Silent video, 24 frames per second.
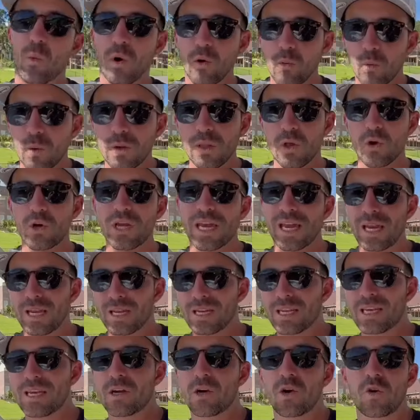where we're
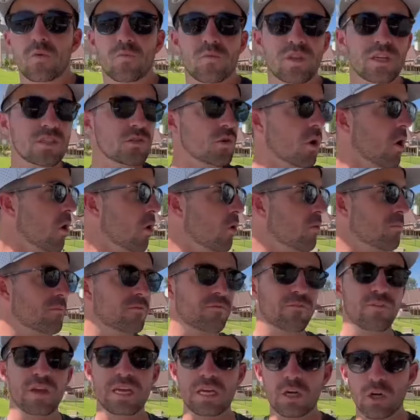located here, this whole
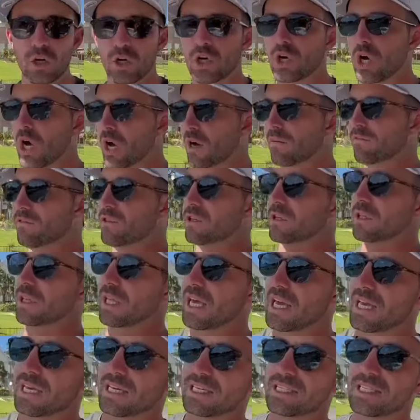finger of the
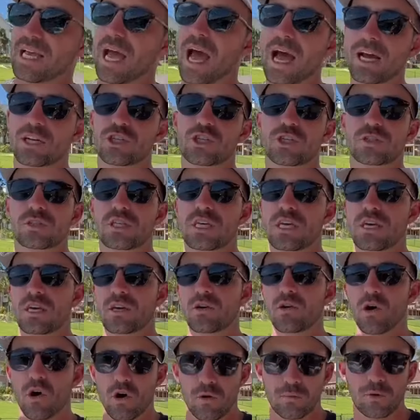lake is actually
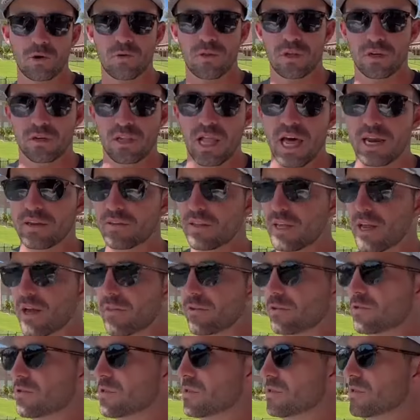calmer than a lot of the
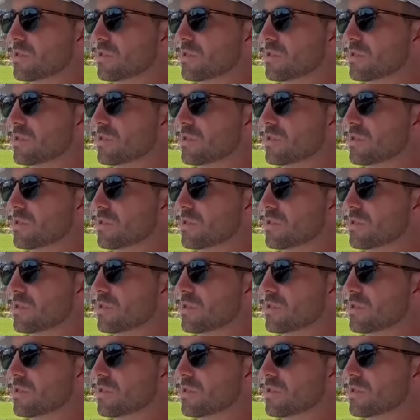others.